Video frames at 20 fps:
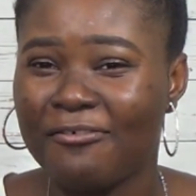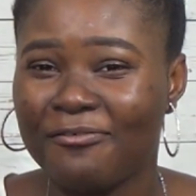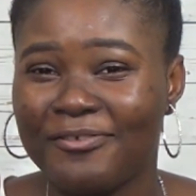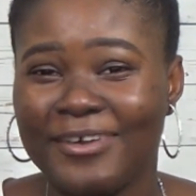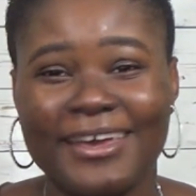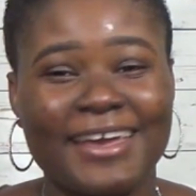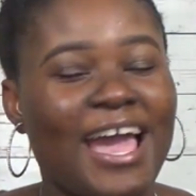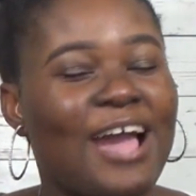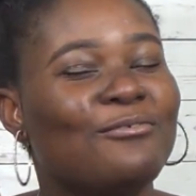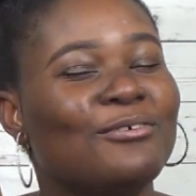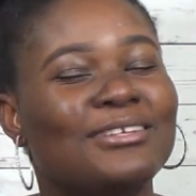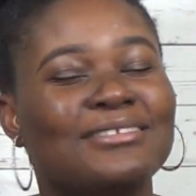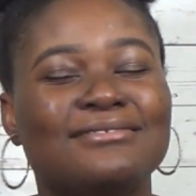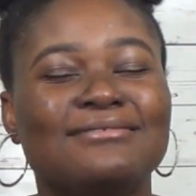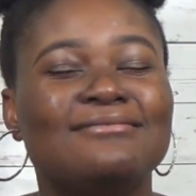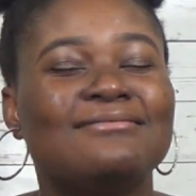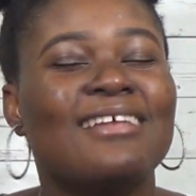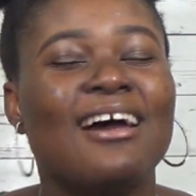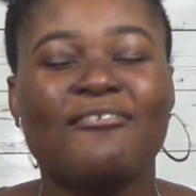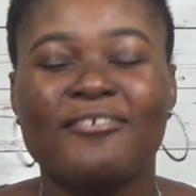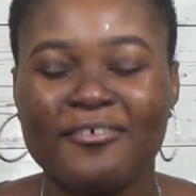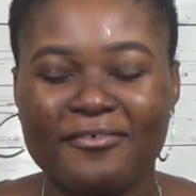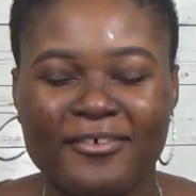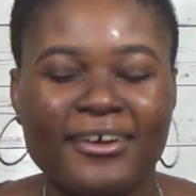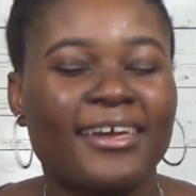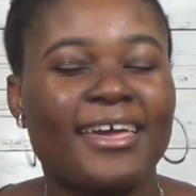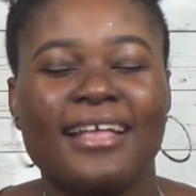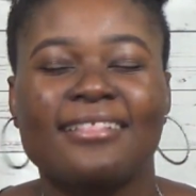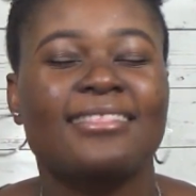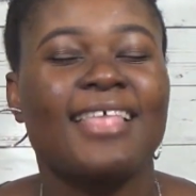I would never forget
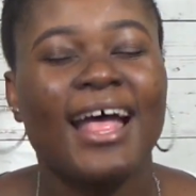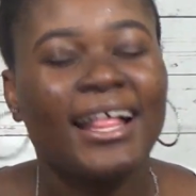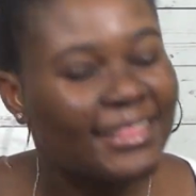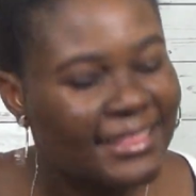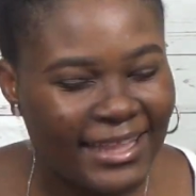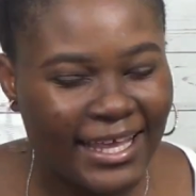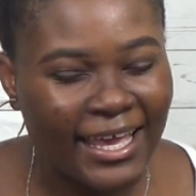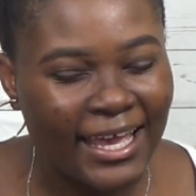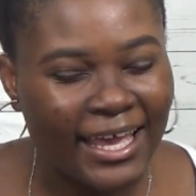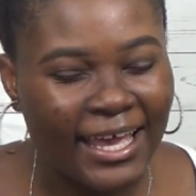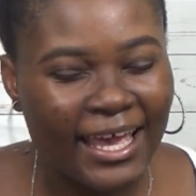that day.